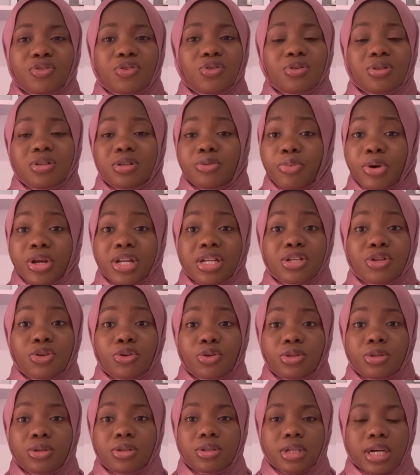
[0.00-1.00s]
Depending
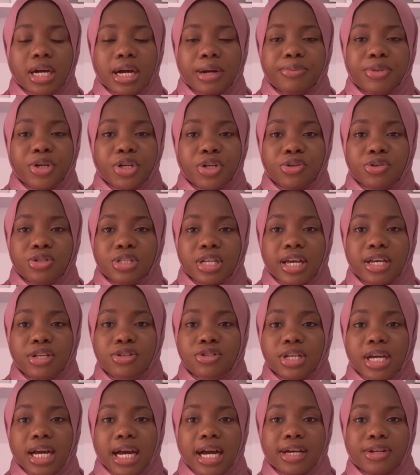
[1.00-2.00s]
on the camera you use, I use a
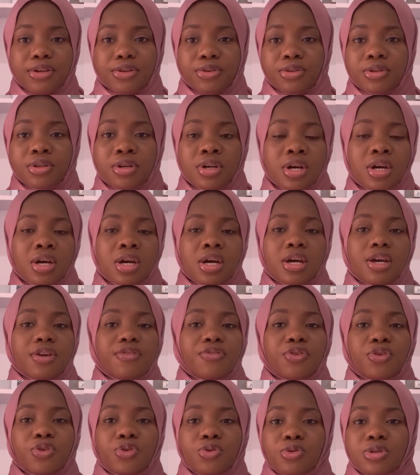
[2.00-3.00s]
Canon. If
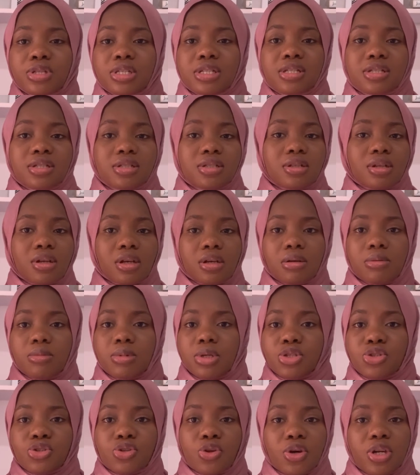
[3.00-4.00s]
you use a
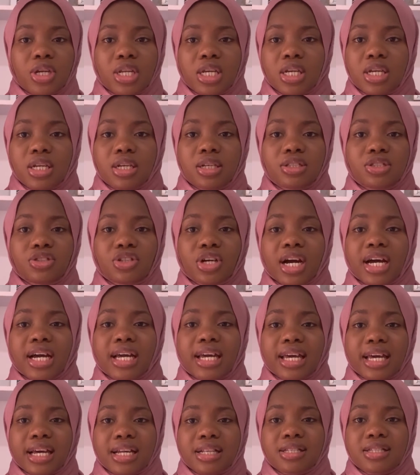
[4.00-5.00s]
Sony, try and
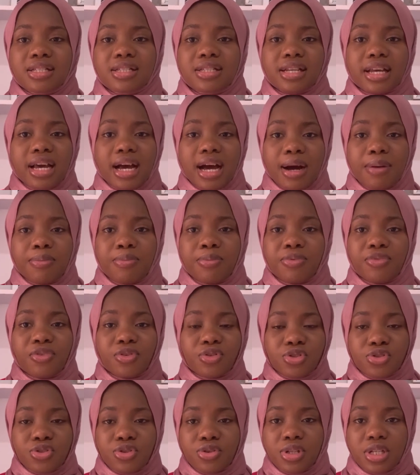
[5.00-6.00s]
get the app for
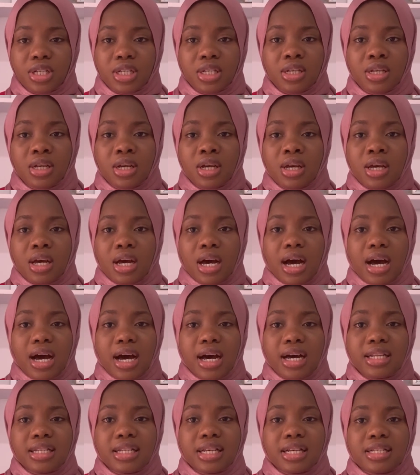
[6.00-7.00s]
Sony,
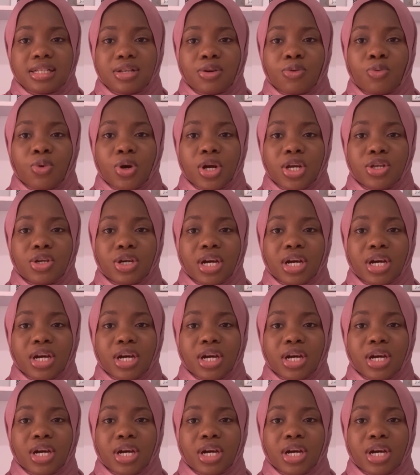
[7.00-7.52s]
and there's a way you